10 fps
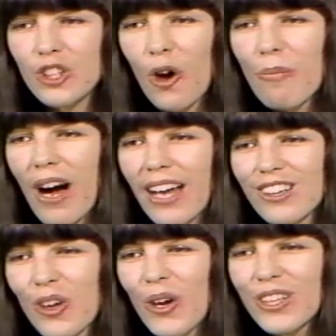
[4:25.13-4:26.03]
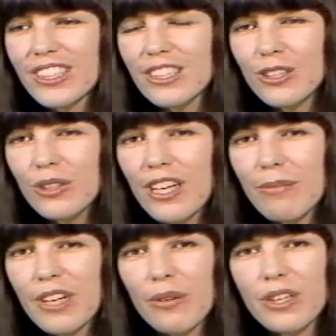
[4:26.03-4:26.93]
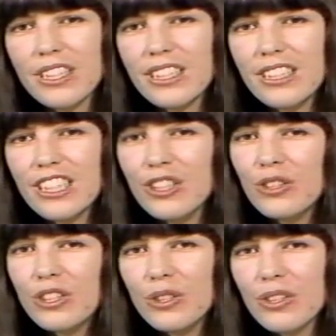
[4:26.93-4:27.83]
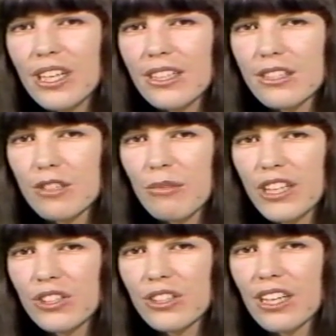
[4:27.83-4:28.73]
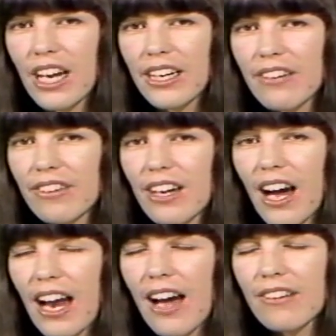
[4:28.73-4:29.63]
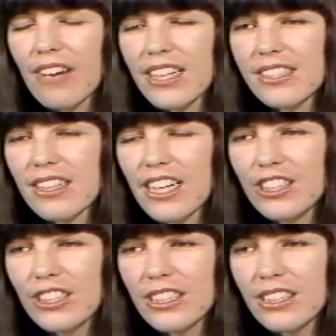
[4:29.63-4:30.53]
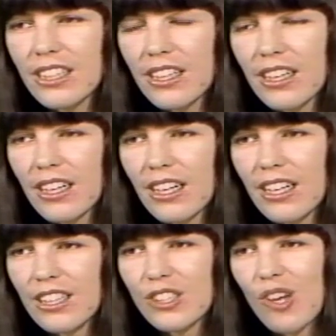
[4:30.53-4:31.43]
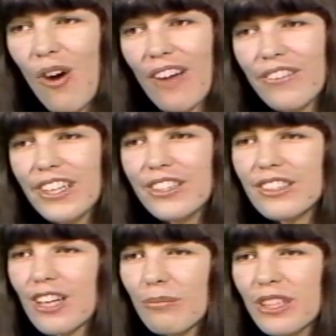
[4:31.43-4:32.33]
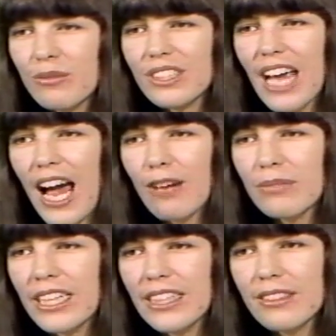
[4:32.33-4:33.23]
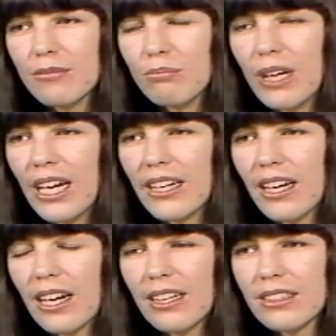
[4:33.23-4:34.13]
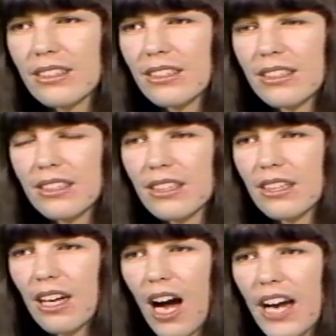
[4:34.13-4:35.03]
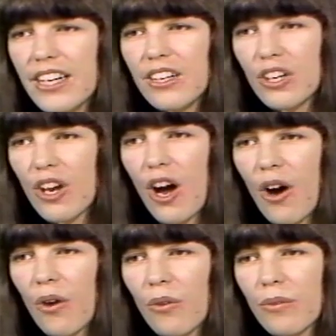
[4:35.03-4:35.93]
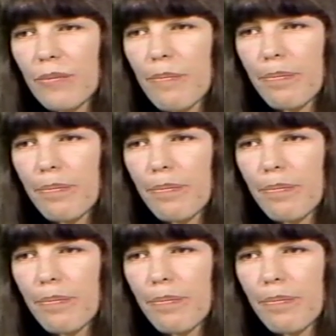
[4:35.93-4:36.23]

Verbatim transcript: show my loyalty to them, they would continue to do things to make sure that I never got out of isolation. So I figured something was happening, but uh, I didn't know,